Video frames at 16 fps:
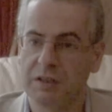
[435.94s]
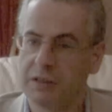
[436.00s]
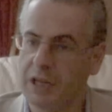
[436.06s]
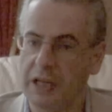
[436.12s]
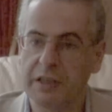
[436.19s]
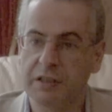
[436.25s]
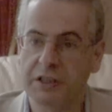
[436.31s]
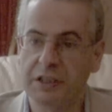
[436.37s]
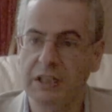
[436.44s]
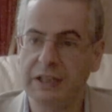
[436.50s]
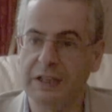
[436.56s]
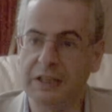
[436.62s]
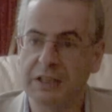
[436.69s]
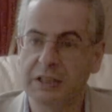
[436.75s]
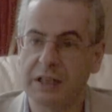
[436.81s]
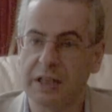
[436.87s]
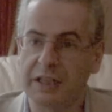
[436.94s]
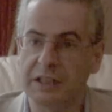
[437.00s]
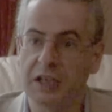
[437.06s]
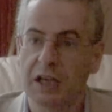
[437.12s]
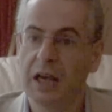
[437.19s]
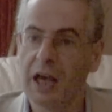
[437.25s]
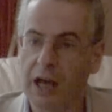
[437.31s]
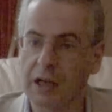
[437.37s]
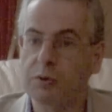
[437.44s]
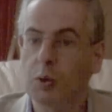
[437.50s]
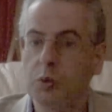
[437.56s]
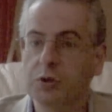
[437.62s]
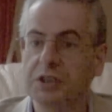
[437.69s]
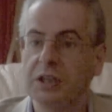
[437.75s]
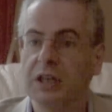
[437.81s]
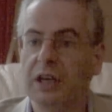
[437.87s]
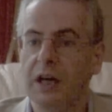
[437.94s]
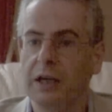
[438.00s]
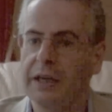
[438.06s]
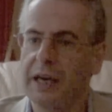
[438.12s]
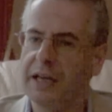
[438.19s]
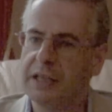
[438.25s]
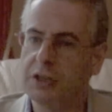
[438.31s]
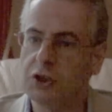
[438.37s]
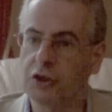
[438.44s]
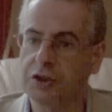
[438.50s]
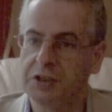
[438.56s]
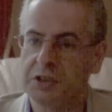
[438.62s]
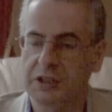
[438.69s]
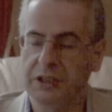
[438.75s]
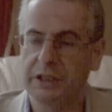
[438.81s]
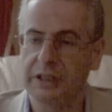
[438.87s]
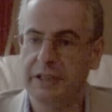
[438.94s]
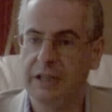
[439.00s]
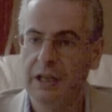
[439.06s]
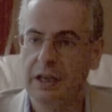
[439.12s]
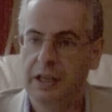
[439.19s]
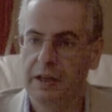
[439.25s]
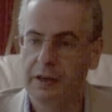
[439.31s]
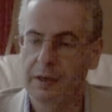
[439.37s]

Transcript: tend to see these things. And of course, again, interestingly,